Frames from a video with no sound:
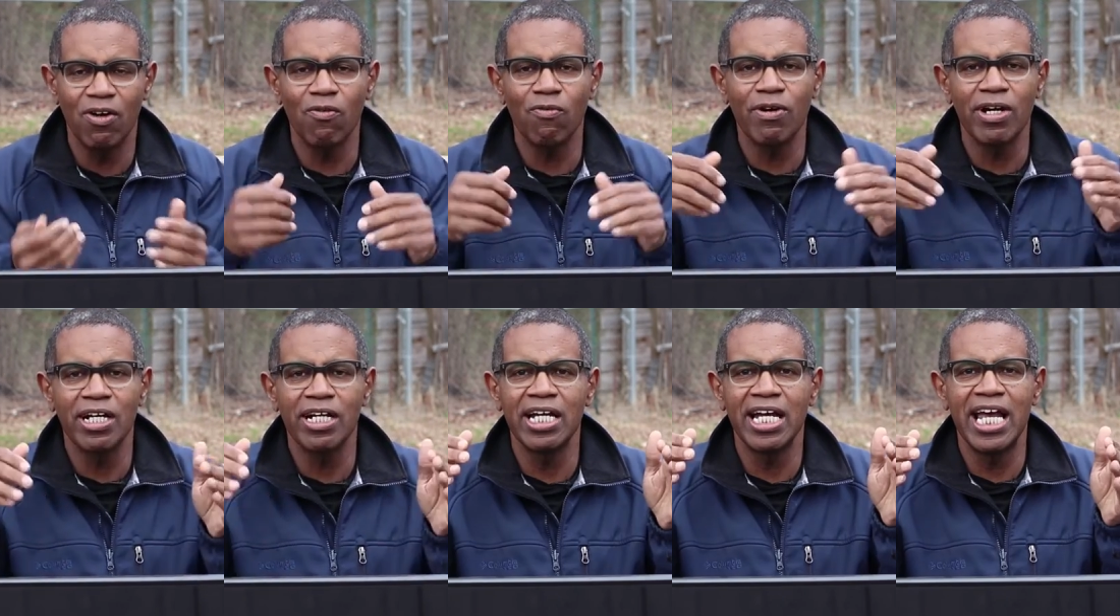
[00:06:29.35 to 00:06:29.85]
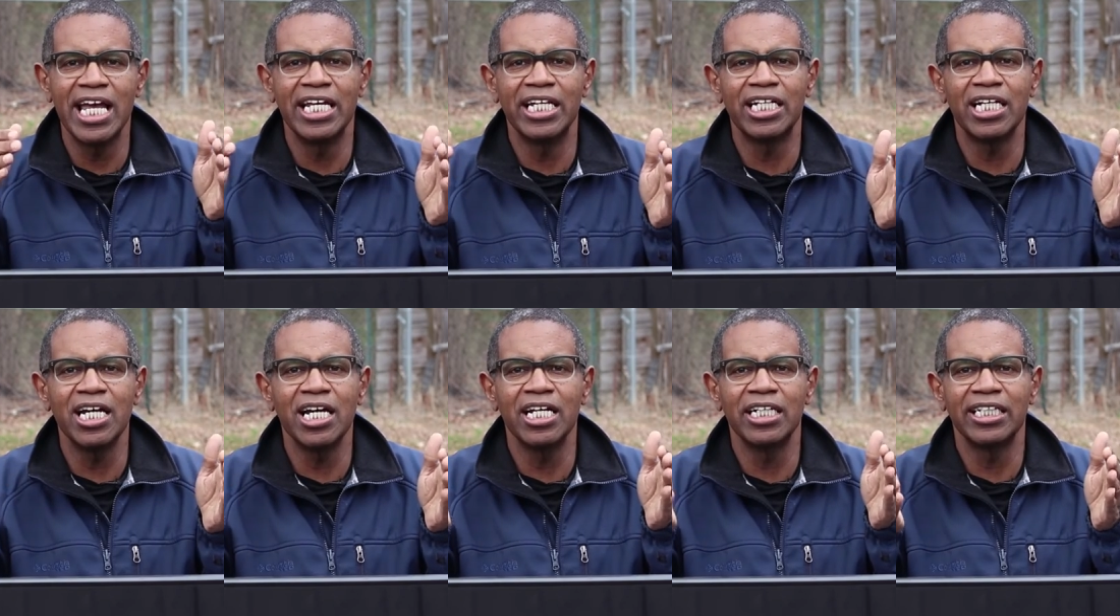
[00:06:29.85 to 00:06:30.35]
where a
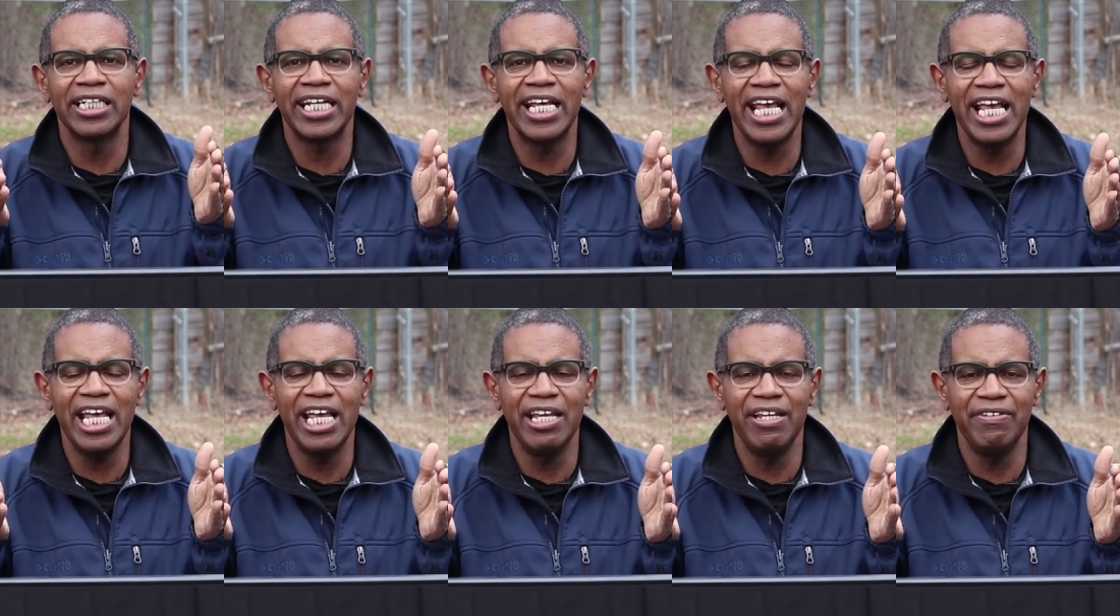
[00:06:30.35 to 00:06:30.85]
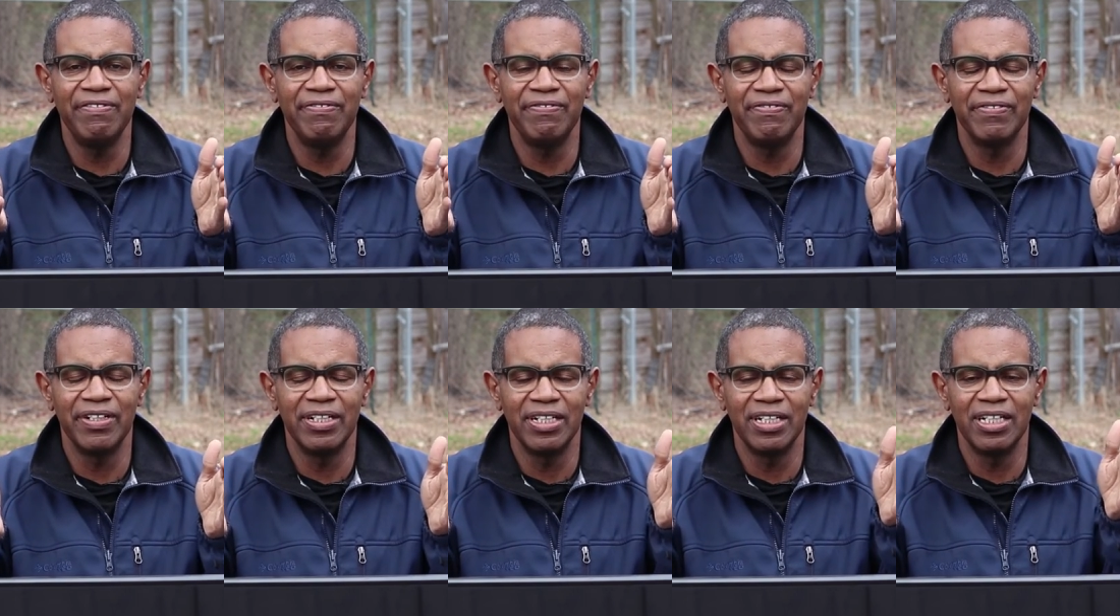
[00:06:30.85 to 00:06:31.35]

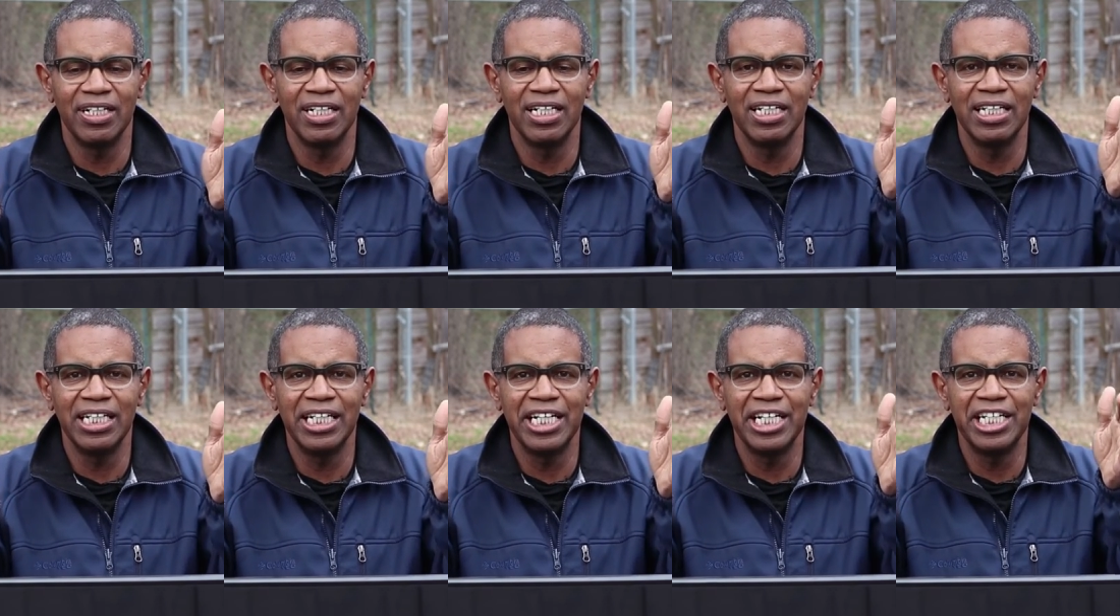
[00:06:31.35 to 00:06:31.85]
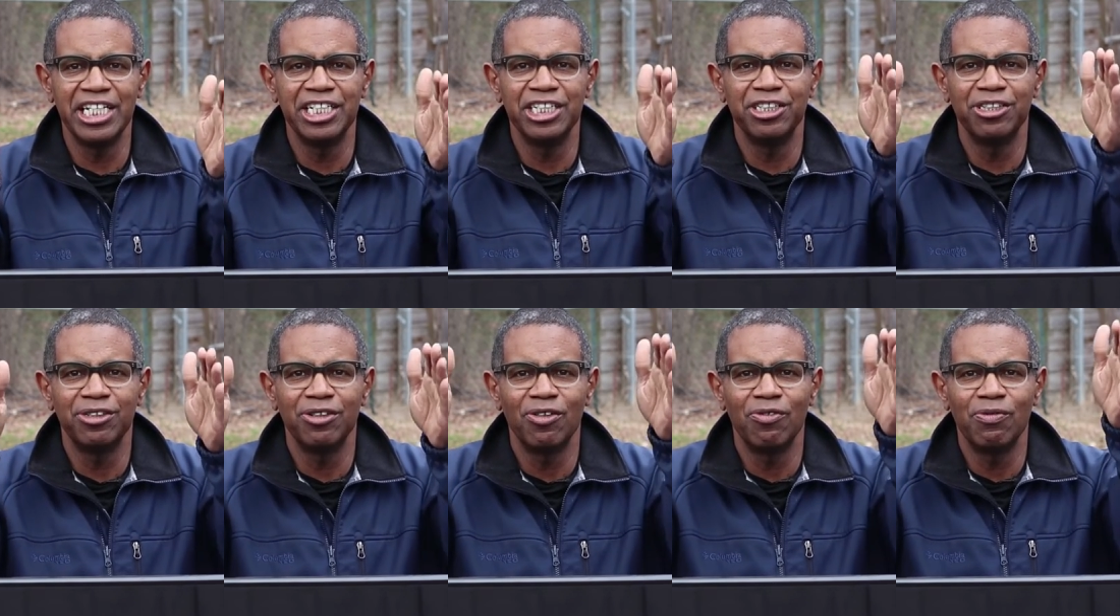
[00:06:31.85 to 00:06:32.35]
concave
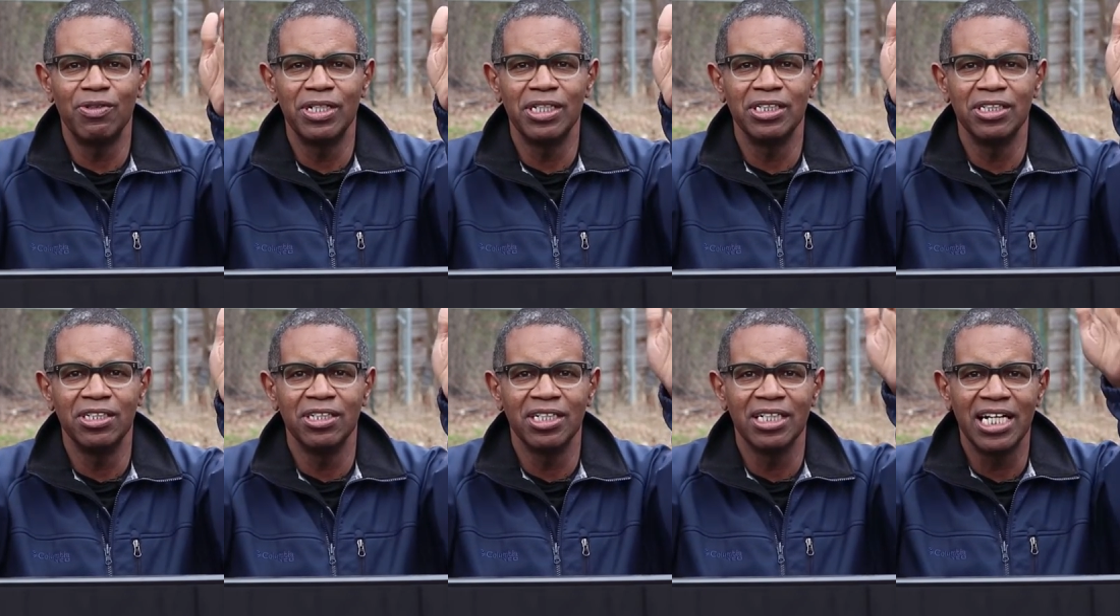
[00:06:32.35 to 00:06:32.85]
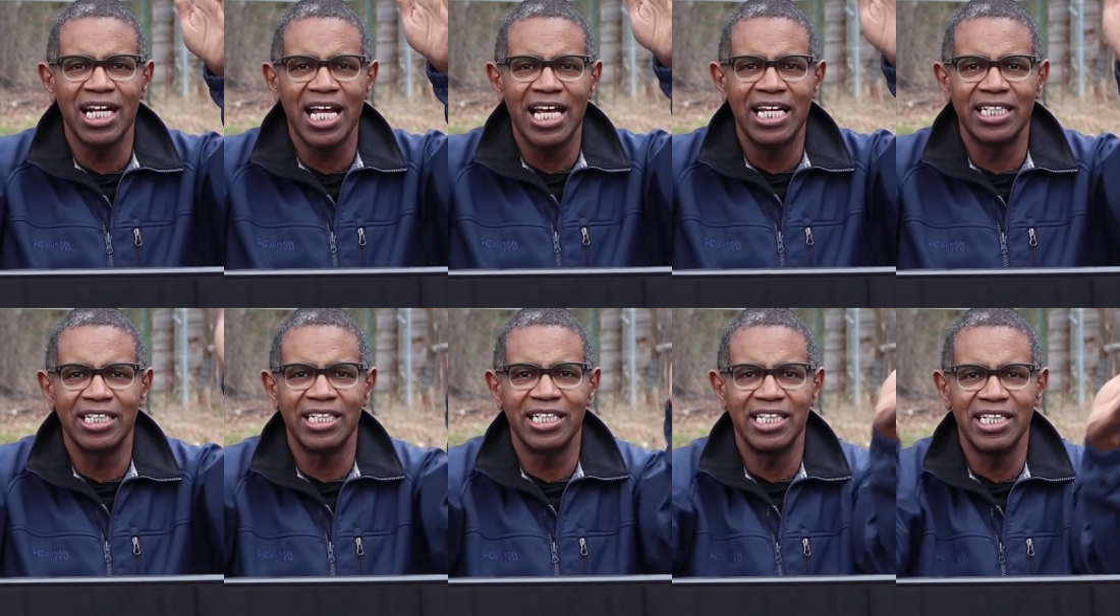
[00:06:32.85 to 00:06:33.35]
lens would look
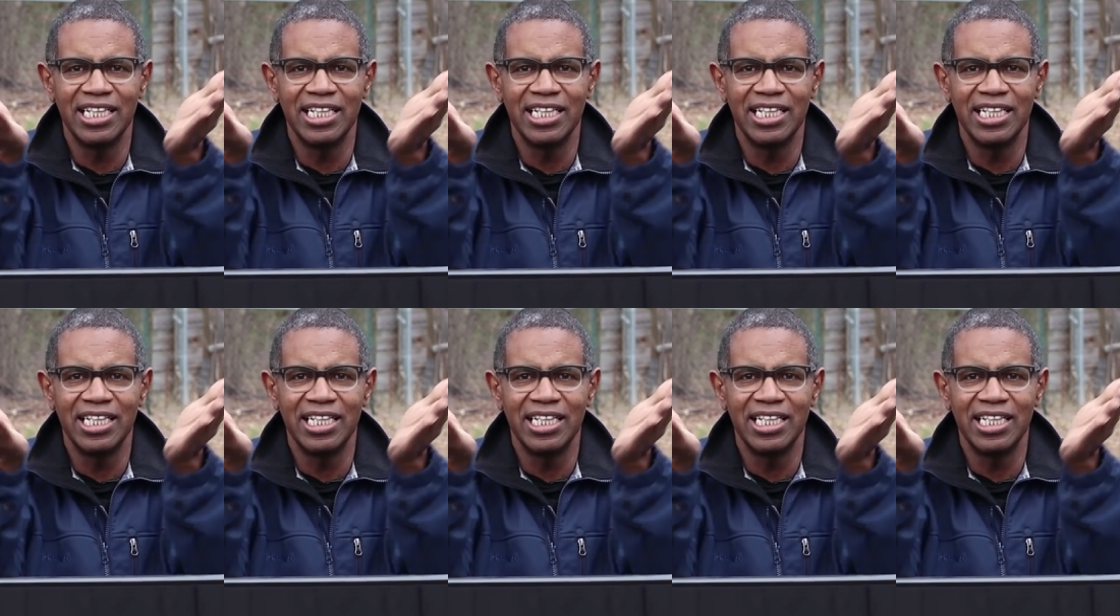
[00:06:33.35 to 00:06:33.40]
like